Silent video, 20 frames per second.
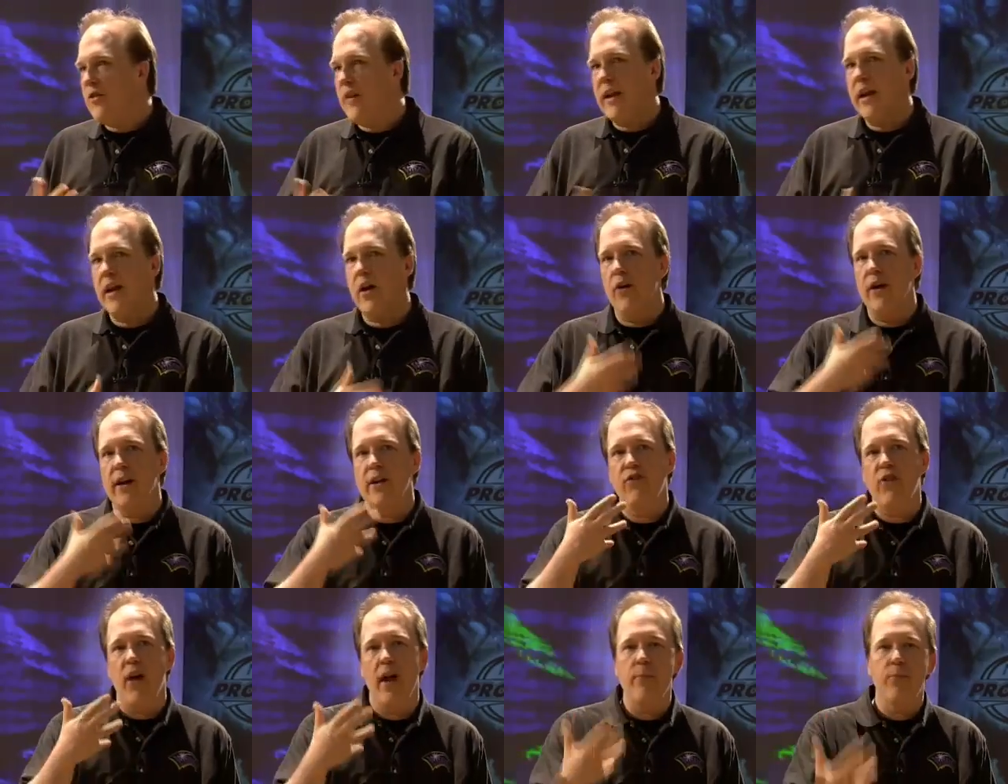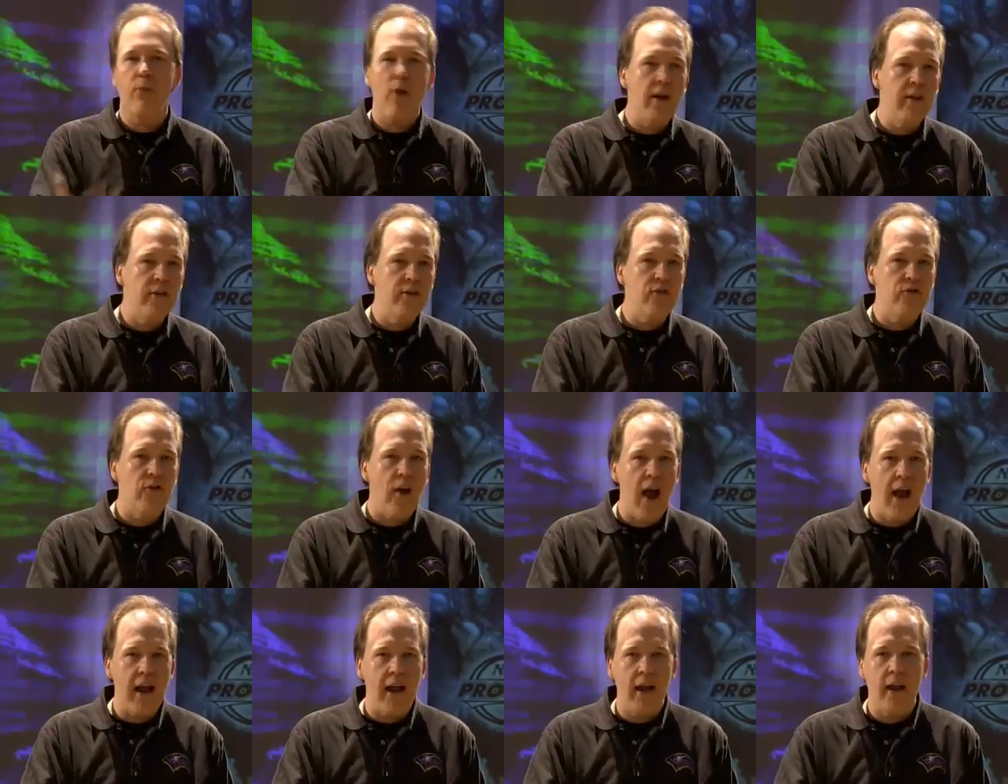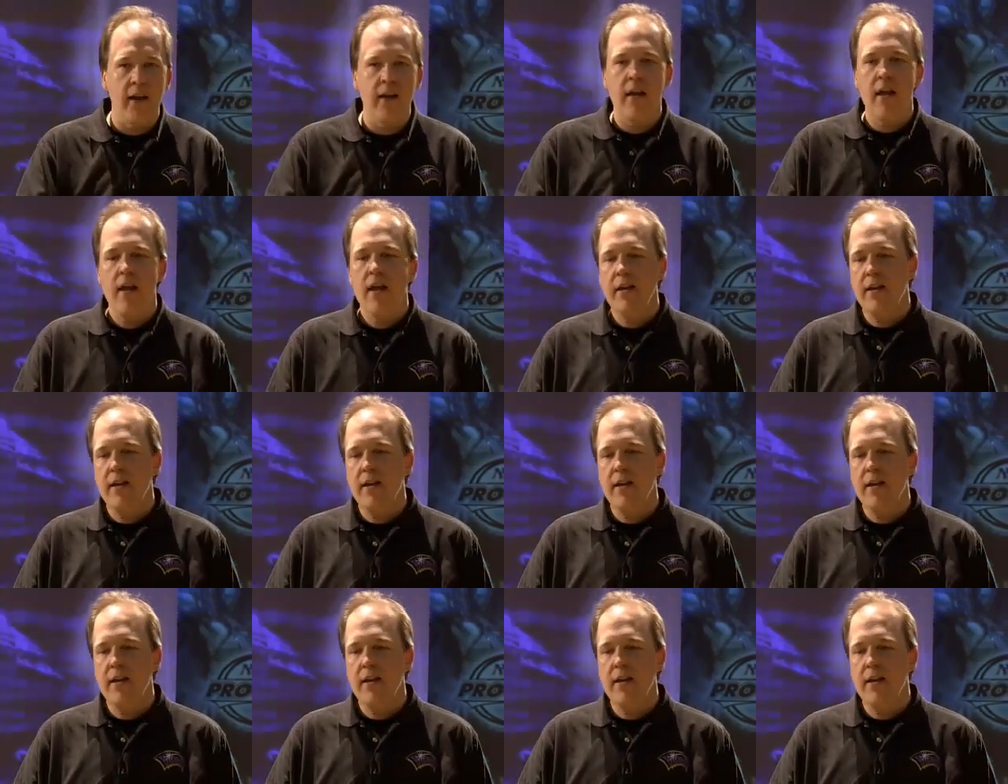They could go get a Giant Predator Dragon.